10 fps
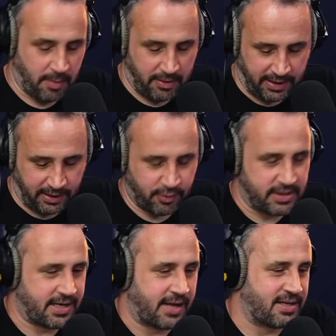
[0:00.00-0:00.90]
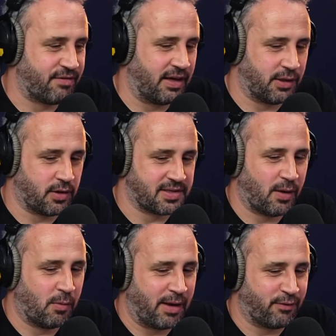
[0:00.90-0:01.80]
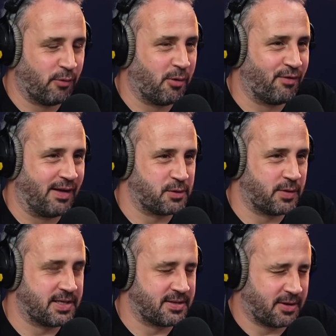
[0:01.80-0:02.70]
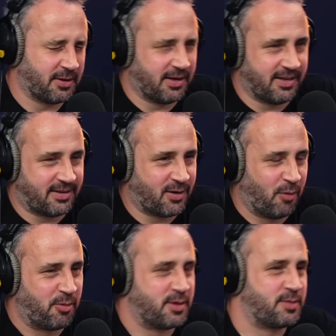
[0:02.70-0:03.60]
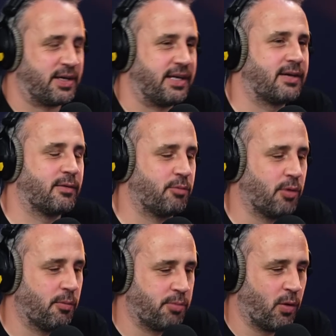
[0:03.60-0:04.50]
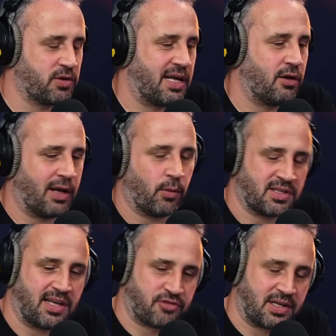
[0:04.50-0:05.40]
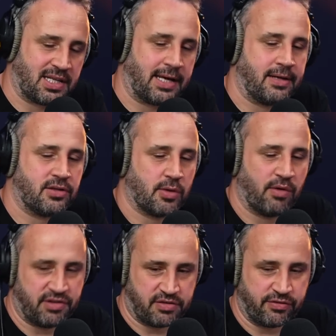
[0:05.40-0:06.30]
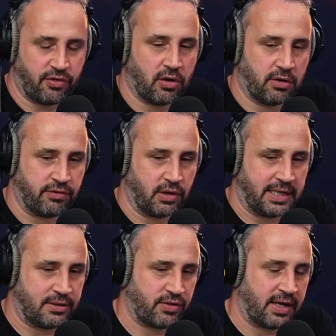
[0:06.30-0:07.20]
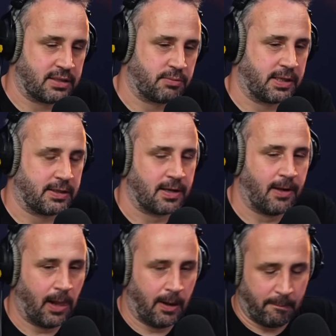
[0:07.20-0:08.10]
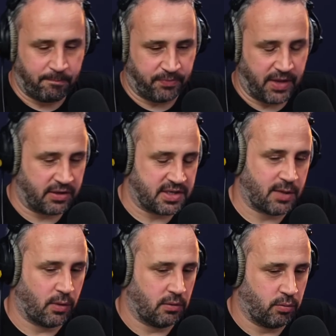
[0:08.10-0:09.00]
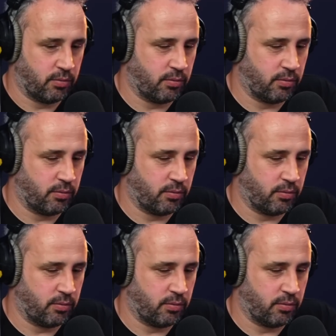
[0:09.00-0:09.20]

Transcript: about increasing asset value, because that will make football fans wince. They'll go, corporate speak. But what does that look like? What does that translate into a vision for Leeds fans? Because they're going to say, well,